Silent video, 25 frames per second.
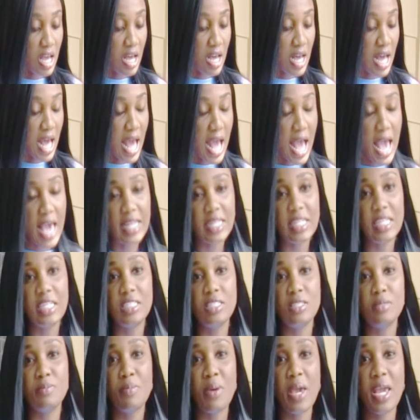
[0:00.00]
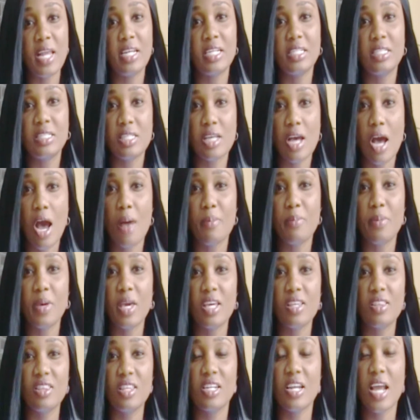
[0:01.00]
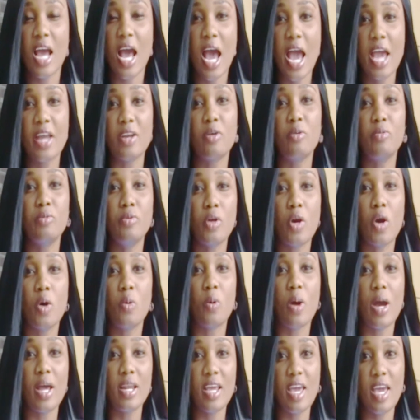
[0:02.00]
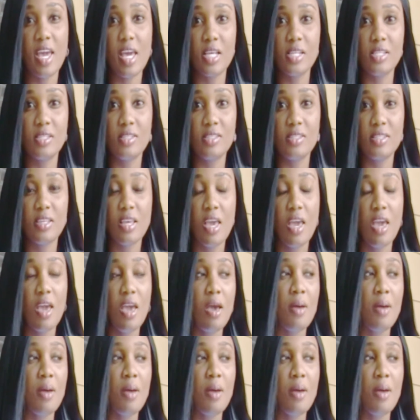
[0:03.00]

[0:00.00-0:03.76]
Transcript: a highly debated topic, then I don't know what is.